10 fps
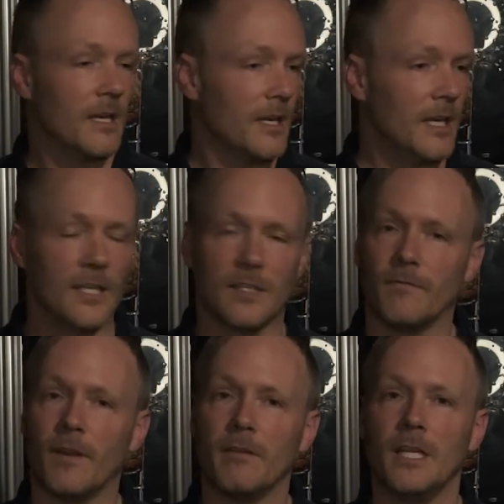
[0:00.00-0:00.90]
it's a
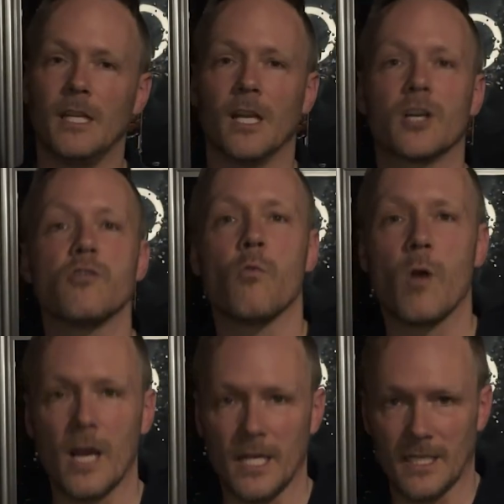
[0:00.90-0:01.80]
very
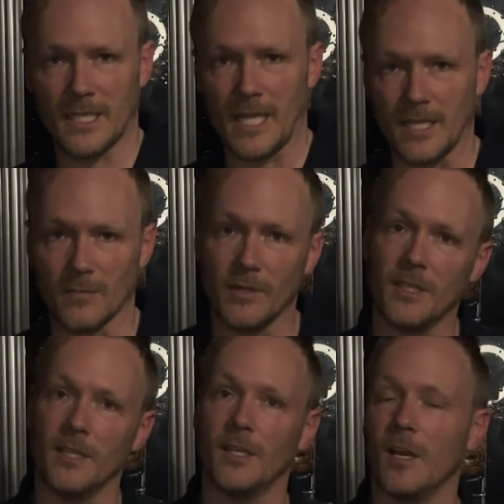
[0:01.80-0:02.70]
acquired taste. So I did
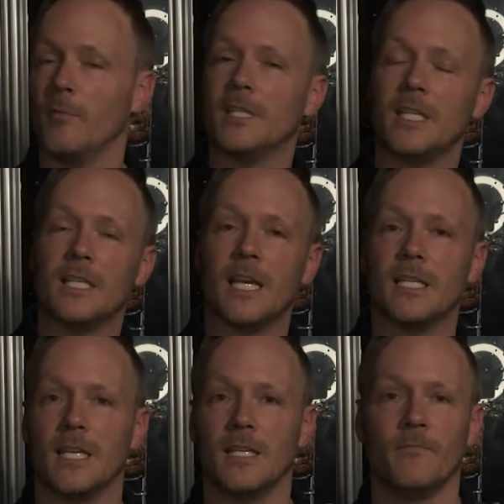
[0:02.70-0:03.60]
a whiskey
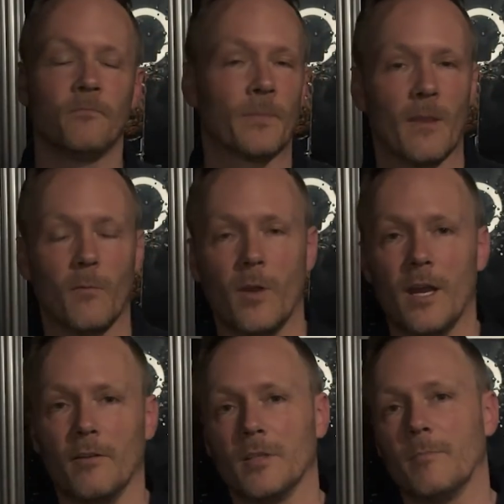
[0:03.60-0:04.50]
tasting where
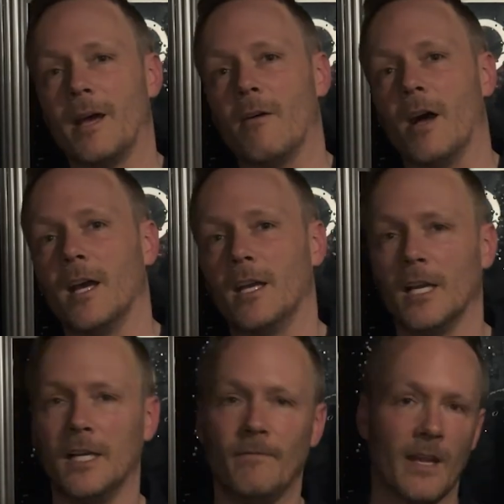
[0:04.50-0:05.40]
it was about
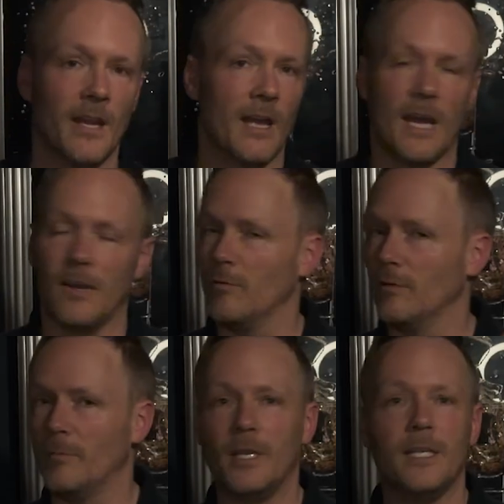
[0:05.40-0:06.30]
Islay and all the
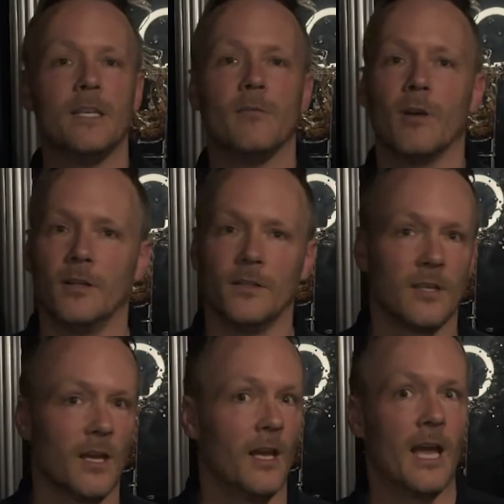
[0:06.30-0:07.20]
peaty ones,
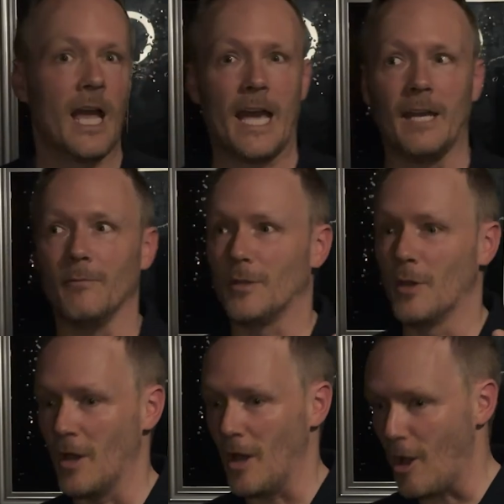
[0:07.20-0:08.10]
and it was
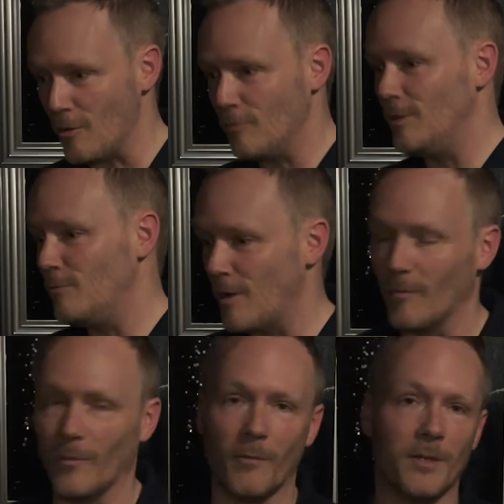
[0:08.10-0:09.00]
the only one
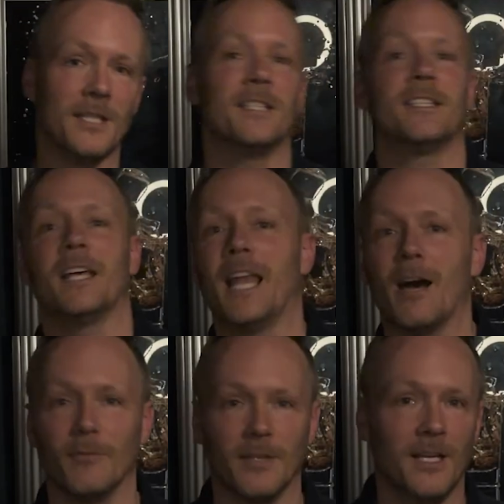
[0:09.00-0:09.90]
where we didn't sell
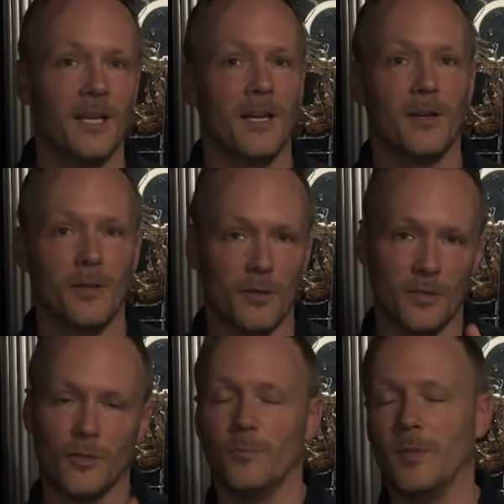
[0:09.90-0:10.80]
out. Only
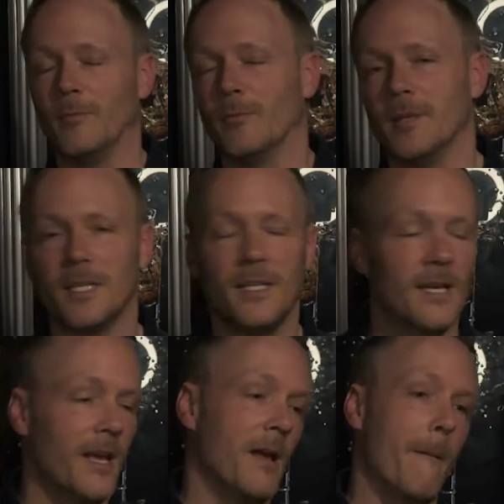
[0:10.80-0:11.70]
2 people missing.
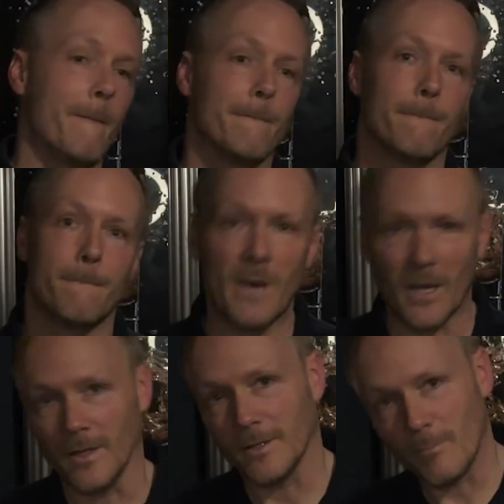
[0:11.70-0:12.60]

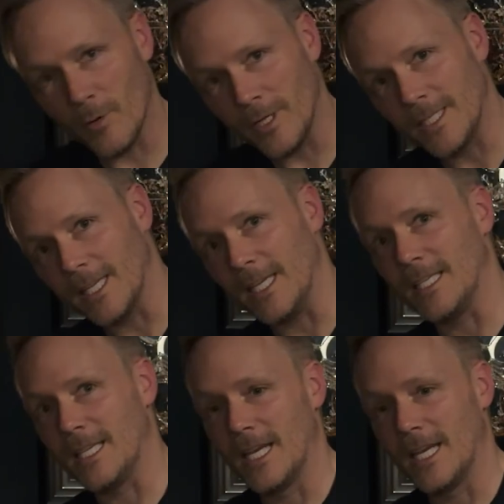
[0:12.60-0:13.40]
But the point is,